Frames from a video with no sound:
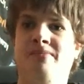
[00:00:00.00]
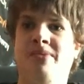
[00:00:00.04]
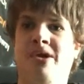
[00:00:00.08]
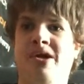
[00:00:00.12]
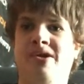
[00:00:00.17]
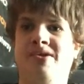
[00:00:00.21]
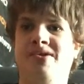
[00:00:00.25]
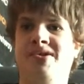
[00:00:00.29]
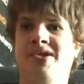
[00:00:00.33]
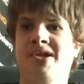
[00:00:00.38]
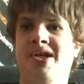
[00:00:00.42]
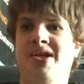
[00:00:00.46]

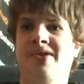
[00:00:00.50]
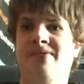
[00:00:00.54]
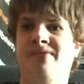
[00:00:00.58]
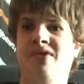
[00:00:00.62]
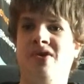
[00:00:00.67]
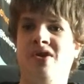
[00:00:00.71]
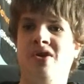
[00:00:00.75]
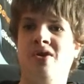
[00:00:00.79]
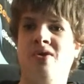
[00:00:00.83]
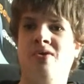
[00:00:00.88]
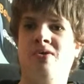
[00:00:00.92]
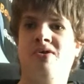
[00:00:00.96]
But I said
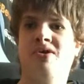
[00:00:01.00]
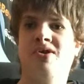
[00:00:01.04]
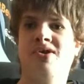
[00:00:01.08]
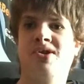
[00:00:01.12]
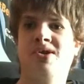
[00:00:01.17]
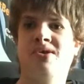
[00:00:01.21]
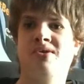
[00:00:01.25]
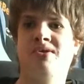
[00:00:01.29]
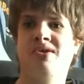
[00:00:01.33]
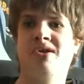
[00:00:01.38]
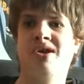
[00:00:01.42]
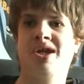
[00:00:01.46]
if you guys
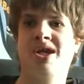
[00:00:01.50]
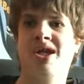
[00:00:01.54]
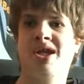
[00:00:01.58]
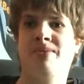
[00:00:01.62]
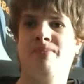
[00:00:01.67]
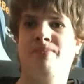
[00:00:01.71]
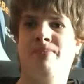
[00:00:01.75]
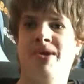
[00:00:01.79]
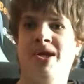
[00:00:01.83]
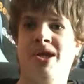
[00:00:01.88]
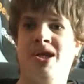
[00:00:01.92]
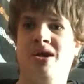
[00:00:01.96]
can get
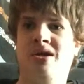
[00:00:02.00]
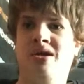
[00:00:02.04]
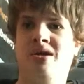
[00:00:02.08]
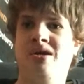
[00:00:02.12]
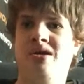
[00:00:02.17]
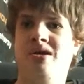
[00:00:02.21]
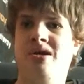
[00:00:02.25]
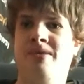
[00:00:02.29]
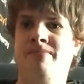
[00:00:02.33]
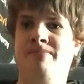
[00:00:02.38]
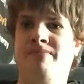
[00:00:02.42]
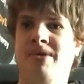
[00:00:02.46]
it
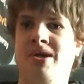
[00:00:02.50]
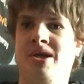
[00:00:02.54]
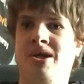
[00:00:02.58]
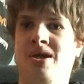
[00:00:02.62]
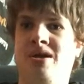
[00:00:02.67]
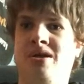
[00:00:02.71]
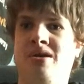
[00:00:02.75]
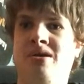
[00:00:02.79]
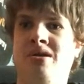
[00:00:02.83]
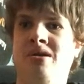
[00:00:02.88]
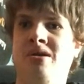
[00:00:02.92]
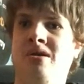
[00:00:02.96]
bigger and
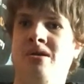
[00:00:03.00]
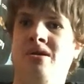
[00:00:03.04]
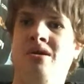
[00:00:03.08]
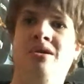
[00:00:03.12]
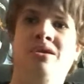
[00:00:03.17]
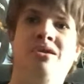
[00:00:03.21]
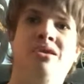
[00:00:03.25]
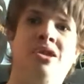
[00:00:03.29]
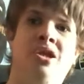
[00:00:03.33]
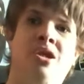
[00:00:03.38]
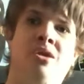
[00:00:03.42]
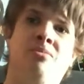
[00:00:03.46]
bigger,
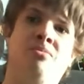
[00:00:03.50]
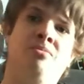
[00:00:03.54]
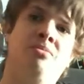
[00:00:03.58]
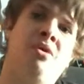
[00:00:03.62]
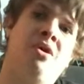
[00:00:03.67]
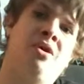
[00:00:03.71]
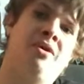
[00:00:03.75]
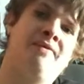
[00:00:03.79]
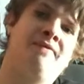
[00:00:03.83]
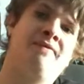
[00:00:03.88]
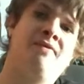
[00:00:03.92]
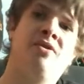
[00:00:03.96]
then I
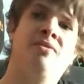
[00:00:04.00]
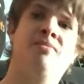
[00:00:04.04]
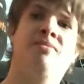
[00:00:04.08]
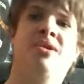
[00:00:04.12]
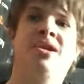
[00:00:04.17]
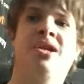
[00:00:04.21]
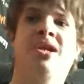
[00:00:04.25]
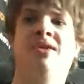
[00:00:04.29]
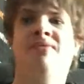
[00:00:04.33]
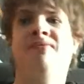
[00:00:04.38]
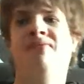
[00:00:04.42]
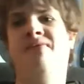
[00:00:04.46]
might throw
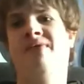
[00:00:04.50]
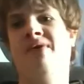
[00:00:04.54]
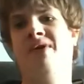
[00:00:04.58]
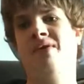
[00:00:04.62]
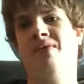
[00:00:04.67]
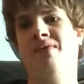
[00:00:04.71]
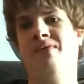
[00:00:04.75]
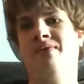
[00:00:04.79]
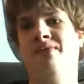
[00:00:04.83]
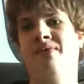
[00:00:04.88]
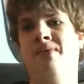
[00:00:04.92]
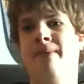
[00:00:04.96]
money
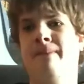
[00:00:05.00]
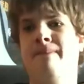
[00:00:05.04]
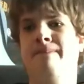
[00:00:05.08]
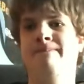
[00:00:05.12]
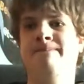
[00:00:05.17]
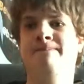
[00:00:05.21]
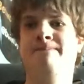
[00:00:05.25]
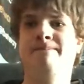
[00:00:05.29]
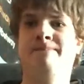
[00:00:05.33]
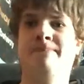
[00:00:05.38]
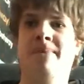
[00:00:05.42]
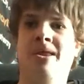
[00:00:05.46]
involved.
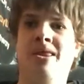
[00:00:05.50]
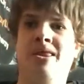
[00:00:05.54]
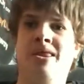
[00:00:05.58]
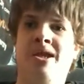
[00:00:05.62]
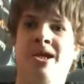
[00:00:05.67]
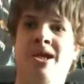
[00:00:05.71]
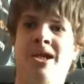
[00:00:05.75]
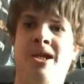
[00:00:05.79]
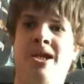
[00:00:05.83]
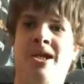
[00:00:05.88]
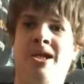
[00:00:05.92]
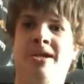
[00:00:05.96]
But
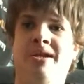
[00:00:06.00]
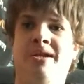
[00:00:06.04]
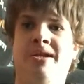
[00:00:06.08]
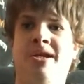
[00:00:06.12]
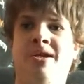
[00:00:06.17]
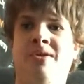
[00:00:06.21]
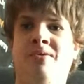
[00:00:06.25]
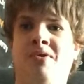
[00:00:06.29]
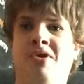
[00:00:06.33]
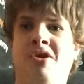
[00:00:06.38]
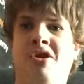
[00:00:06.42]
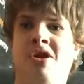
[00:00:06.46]
then
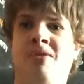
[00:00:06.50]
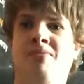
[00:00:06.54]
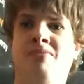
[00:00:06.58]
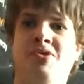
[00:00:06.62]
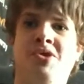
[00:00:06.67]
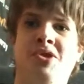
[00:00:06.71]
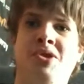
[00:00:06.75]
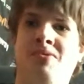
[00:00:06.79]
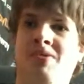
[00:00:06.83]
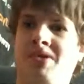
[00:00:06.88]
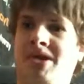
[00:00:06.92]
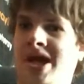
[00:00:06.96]
it would come
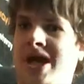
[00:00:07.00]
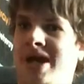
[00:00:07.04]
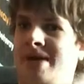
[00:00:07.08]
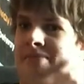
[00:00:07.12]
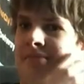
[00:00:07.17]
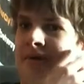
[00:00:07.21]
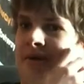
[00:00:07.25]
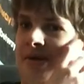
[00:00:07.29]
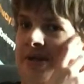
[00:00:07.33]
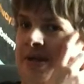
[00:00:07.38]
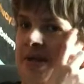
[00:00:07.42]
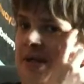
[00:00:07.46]
to a
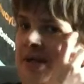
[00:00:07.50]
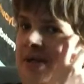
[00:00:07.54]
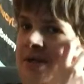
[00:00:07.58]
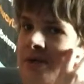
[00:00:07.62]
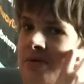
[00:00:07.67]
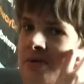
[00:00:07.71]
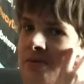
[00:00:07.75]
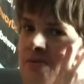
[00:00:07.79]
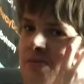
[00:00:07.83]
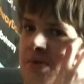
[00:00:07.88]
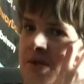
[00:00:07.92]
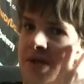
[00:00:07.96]
gambling,
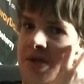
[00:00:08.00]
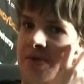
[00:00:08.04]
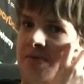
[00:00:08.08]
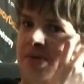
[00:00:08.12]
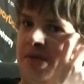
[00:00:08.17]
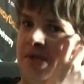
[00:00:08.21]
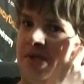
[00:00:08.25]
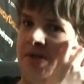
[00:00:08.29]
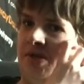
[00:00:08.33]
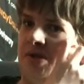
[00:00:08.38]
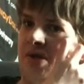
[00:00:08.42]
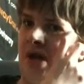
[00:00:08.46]
which
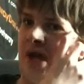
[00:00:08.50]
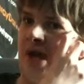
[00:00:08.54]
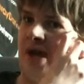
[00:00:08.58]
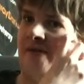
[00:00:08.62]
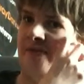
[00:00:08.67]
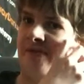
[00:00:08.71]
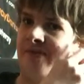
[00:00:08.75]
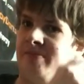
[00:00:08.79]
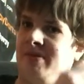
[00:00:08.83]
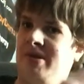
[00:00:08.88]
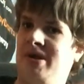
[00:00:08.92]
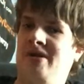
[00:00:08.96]
means it
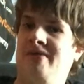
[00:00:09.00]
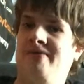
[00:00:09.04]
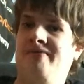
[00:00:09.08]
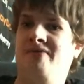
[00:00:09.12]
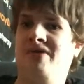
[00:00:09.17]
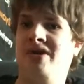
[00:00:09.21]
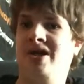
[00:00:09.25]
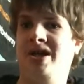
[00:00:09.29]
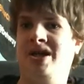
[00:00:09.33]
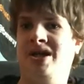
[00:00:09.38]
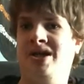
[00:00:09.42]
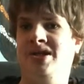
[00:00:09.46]
has to be over
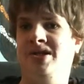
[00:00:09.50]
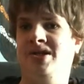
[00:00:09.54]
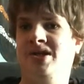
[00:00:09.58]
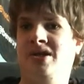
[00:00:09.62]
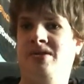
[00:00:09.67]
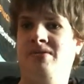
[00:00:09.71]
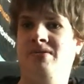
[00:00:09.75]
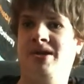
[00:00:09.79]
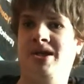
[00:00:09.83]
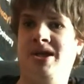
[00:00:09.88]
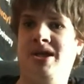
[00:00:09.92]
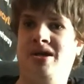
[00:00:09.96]
18s
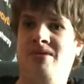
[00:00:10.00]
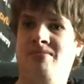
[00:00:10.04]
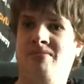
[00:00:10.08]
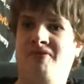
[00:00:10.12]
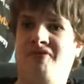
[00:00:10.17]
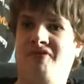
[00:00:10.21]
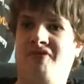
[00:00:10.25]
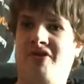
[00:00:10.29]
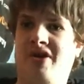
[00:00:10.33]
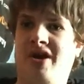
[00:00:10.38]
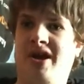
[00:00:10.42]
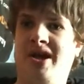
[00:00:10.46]
only, I'm
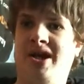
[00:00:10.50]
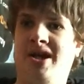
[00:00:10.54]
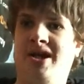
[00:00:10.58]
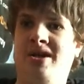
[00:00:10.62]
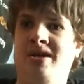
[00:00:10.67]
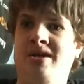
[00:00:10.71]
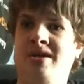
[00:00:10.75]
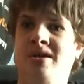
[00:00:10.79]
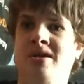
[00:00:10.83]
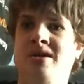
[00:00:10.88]
afraid.